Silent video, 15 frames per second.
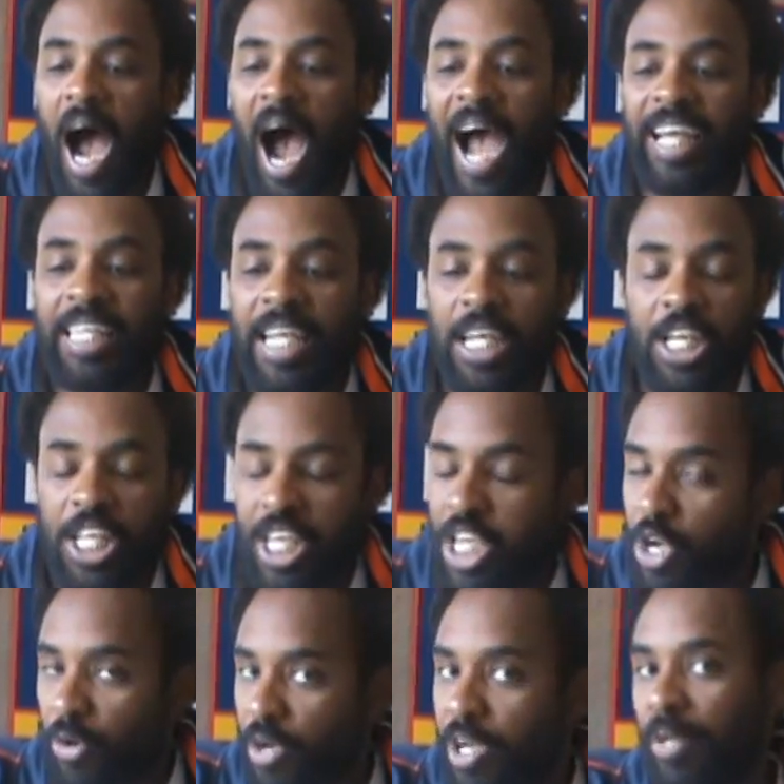I didn't
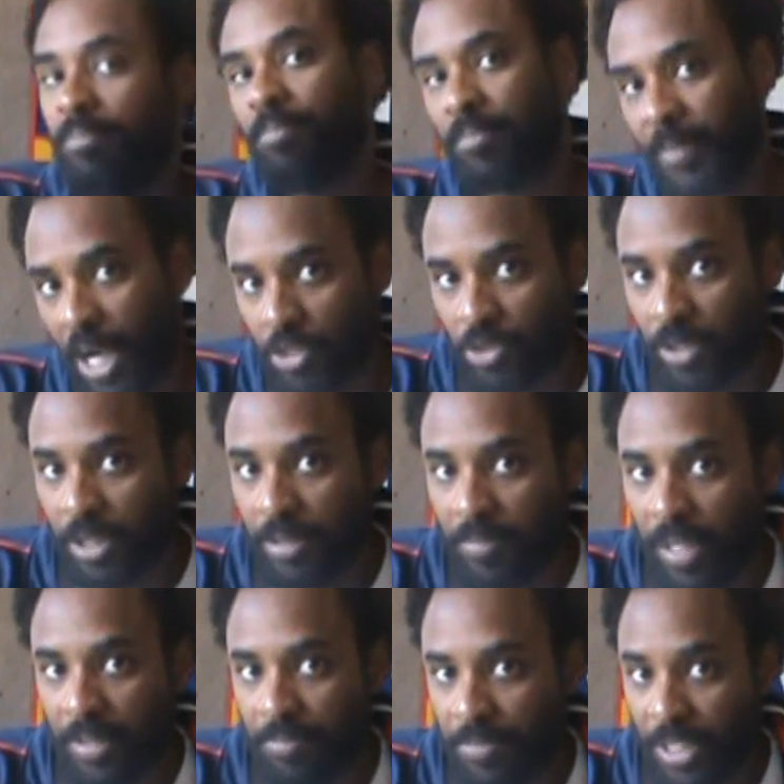hear him. Naturally,
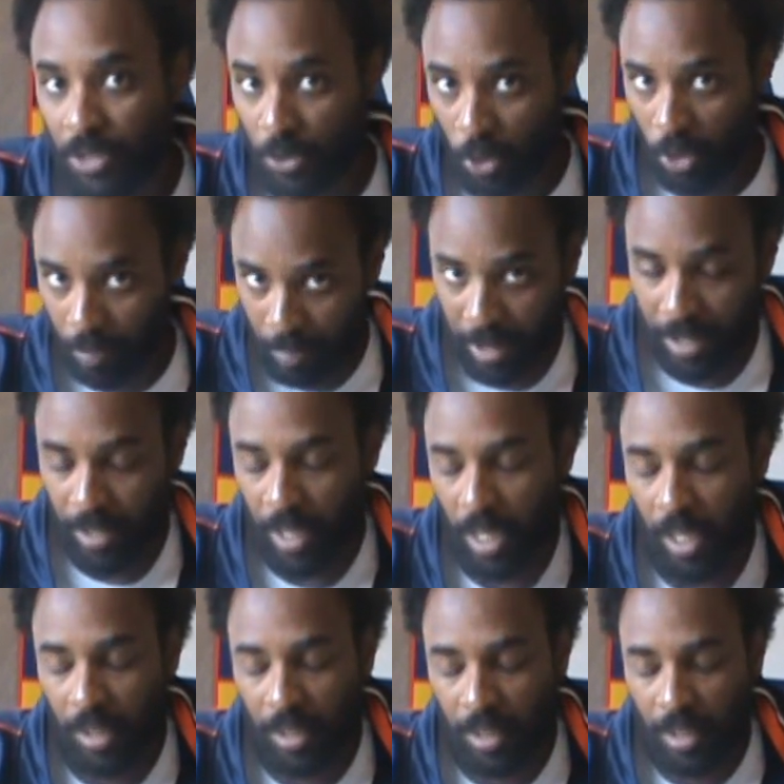I didn't grow up in
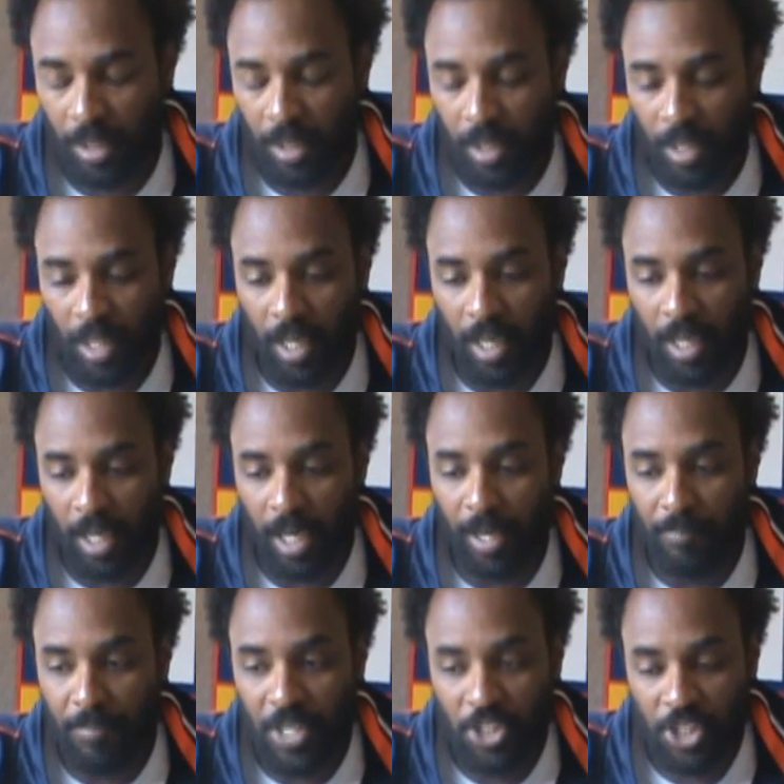
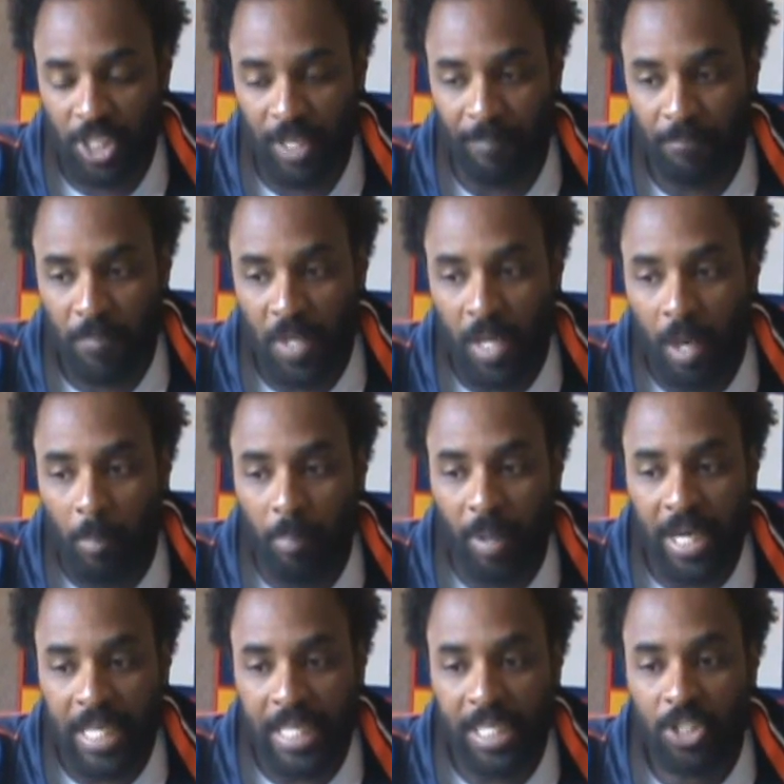Michigan,
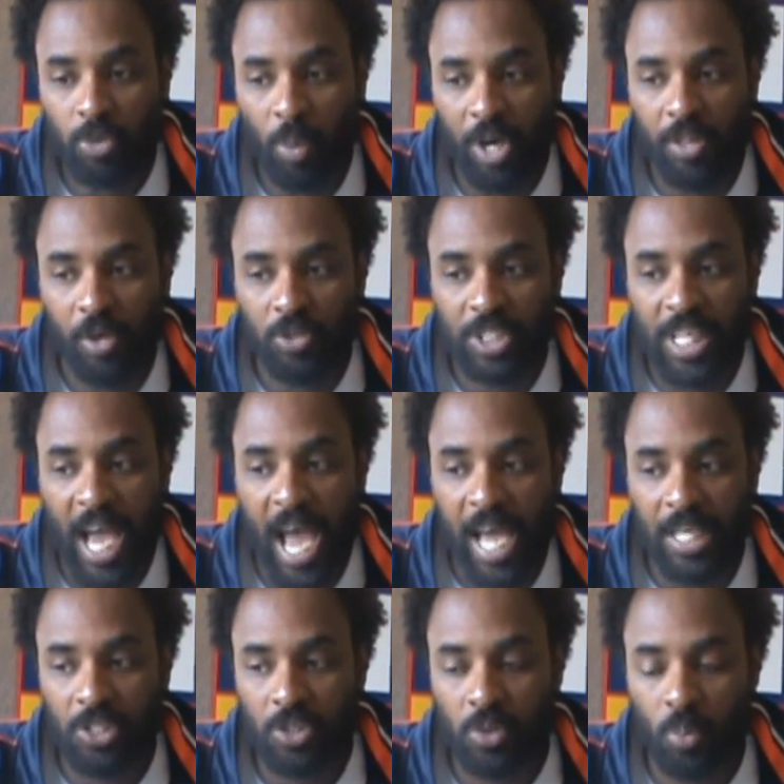but he's one of those
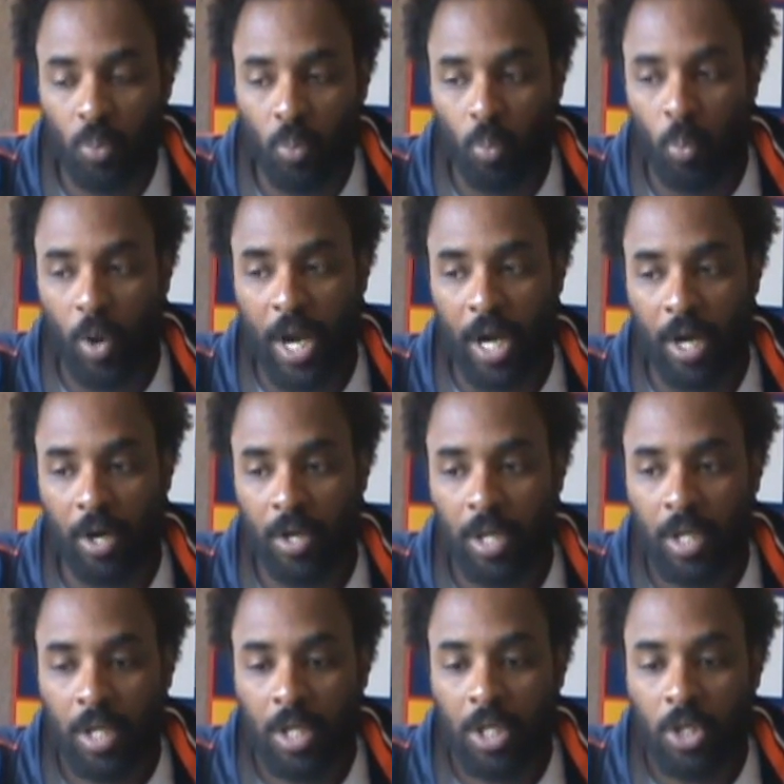guys where
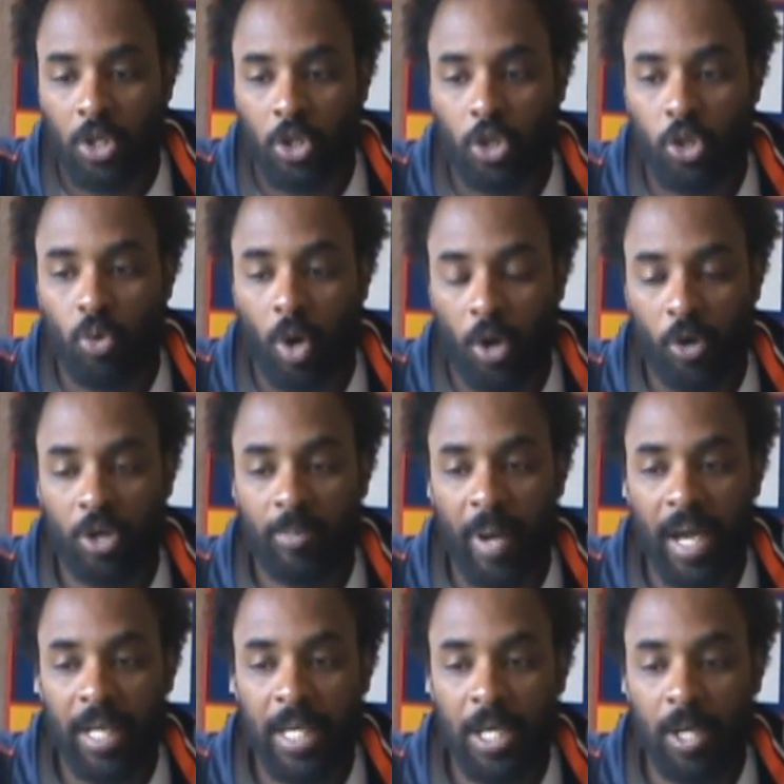you heard
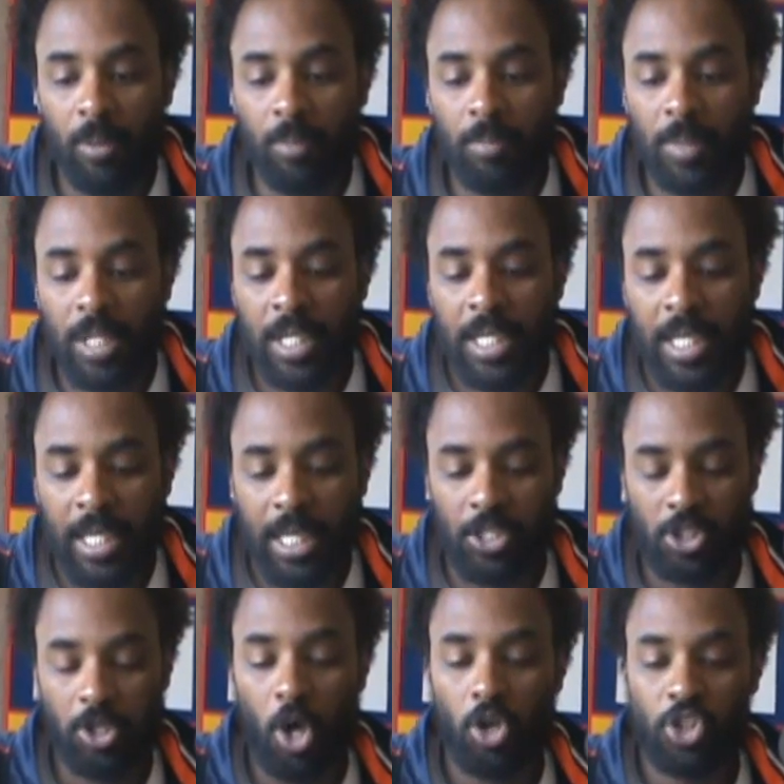about him,
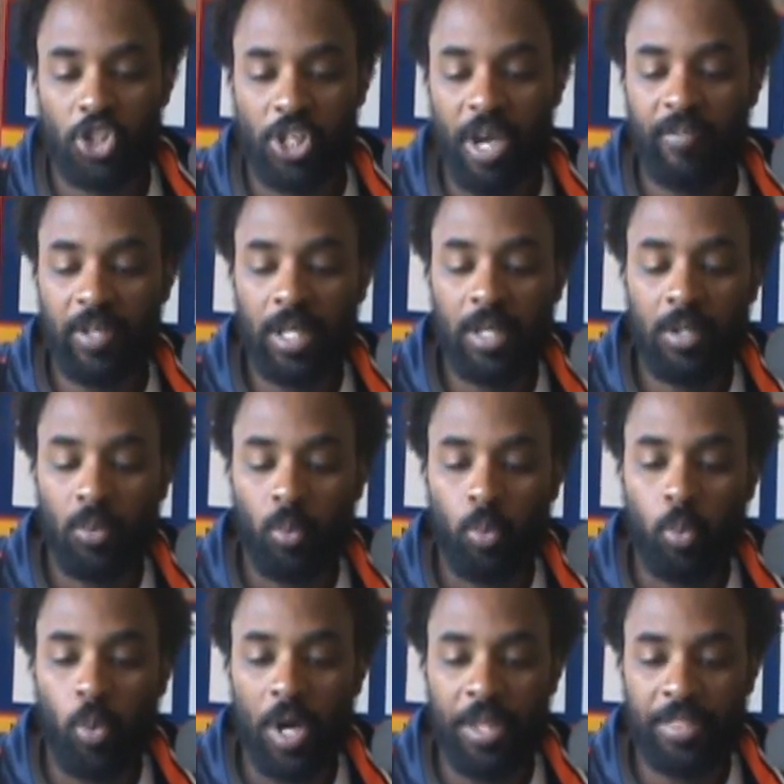his longevity
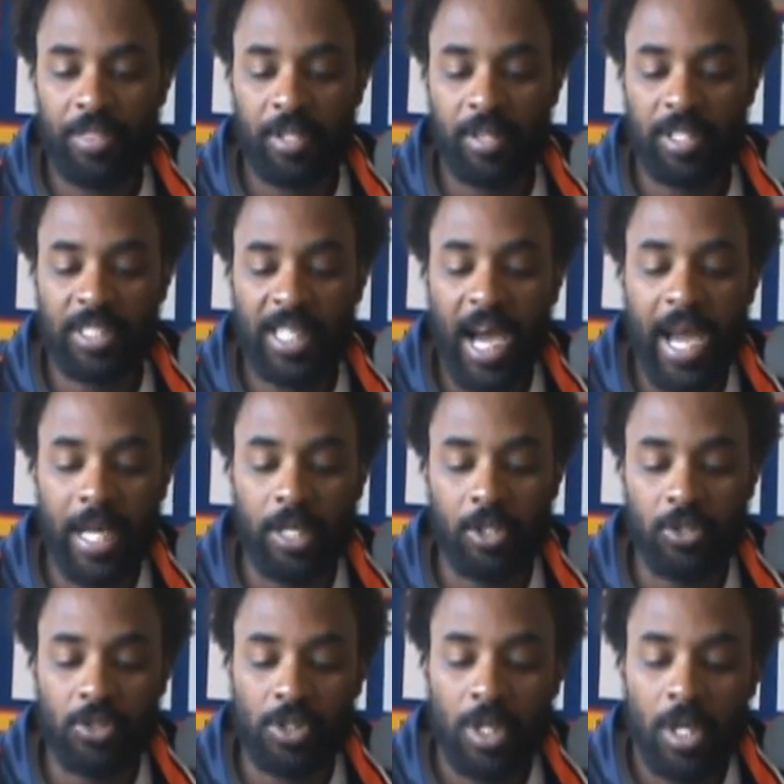with the
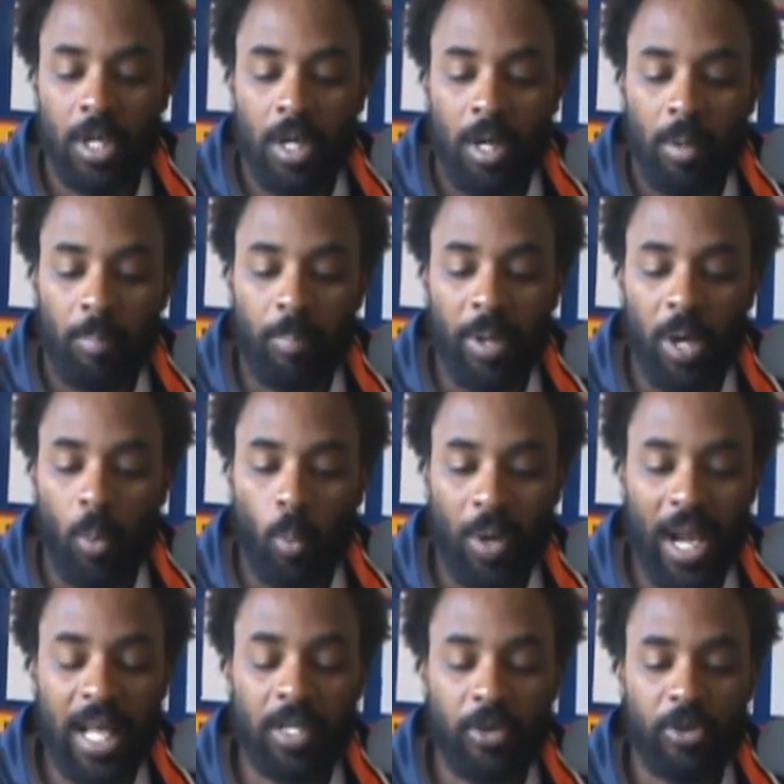Tigers, but what
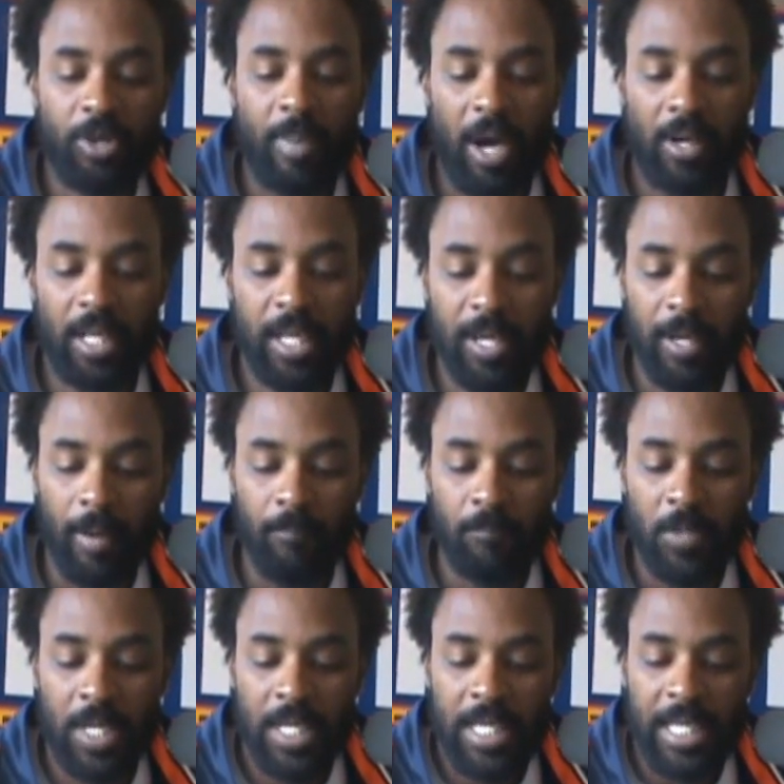I learned about
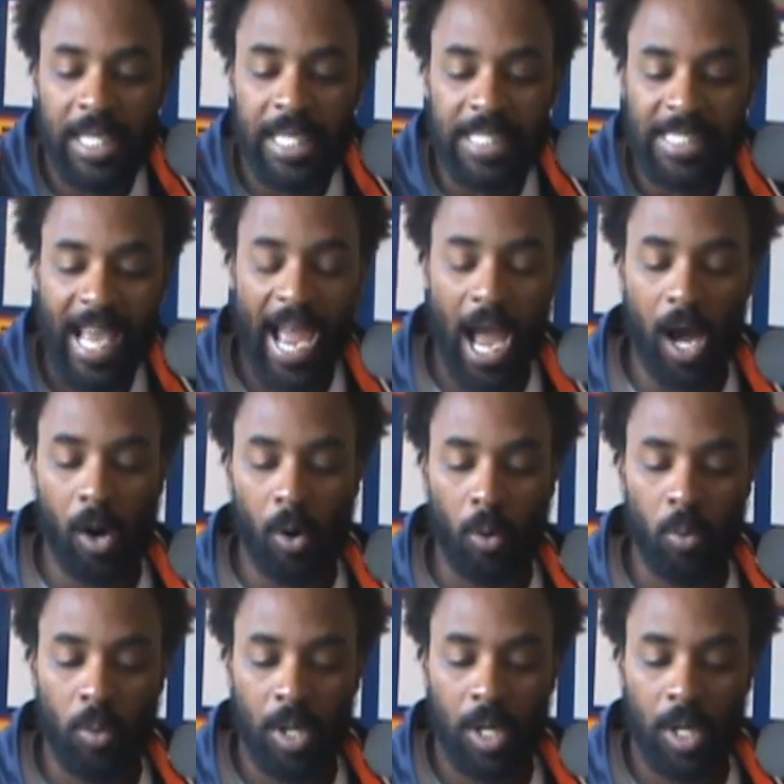him is how